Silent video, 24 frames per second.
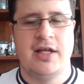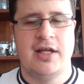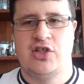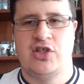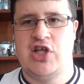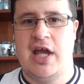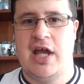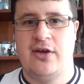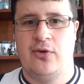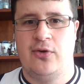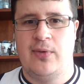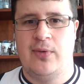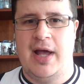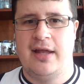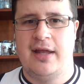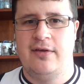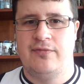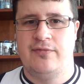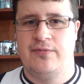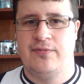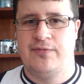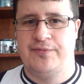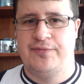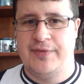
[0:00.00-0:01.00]
channel, and
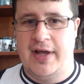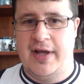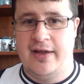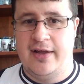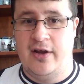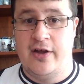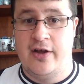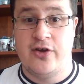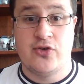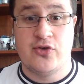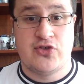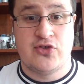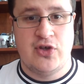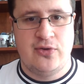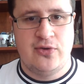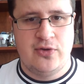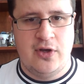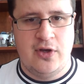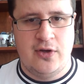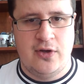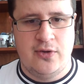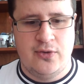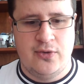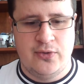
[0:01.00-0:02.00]
I also
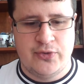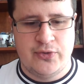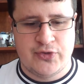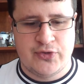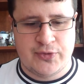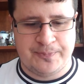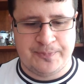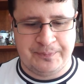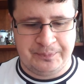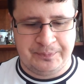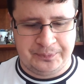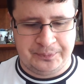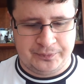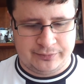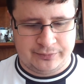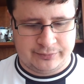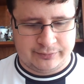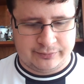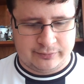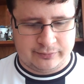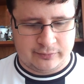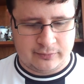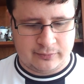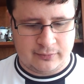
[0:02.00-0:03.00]
use
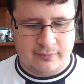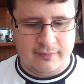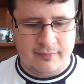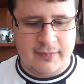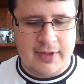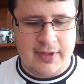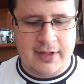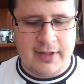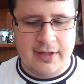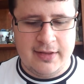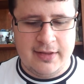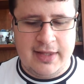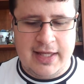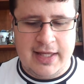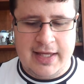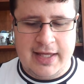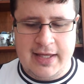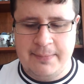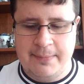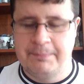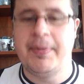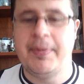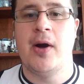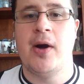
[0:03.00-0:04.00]

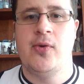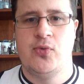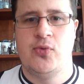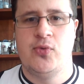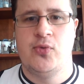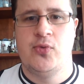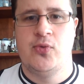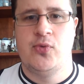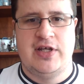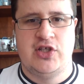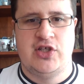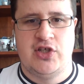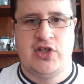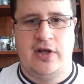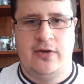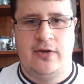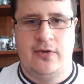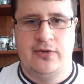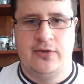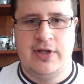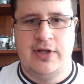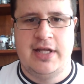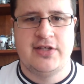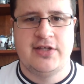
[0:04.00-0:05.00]
the polls feature
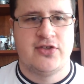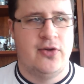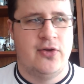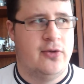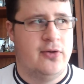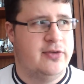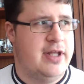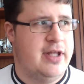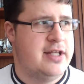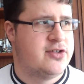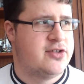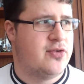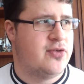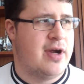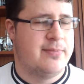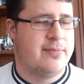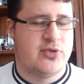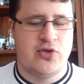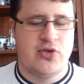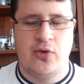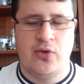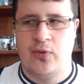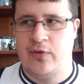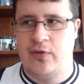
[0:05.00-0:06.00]
on Instagram
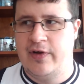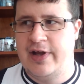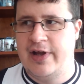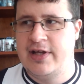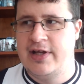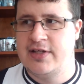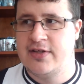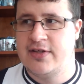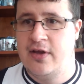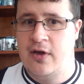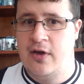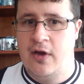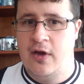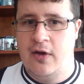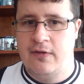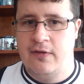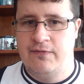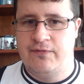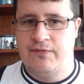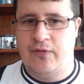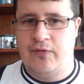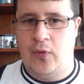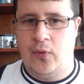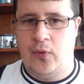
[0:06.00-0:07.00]
stories
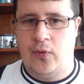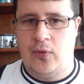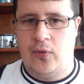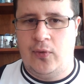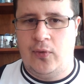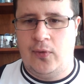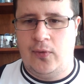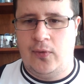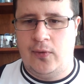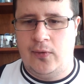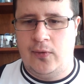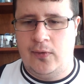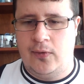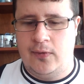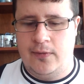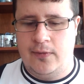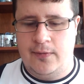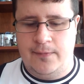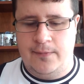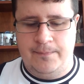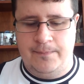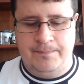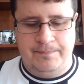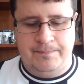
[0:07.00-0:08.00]
for
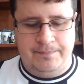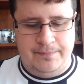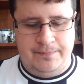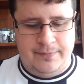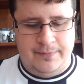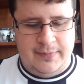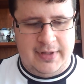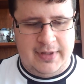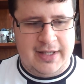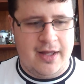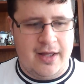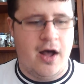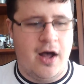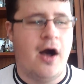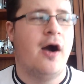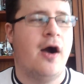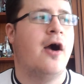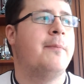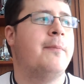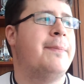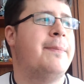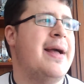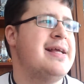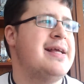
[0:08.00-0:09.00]

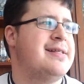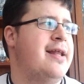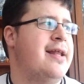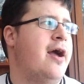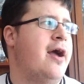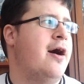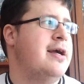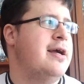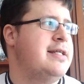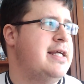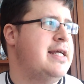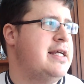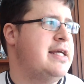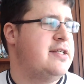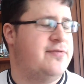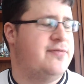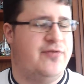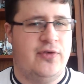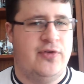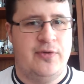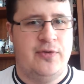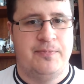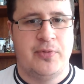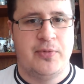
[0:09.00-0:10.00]
basically ideas
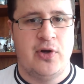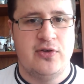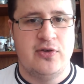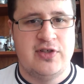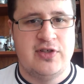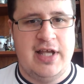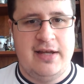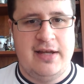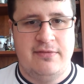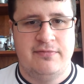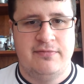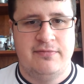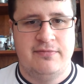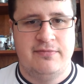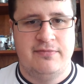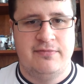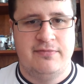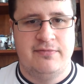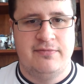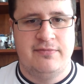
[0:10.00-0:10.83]
for content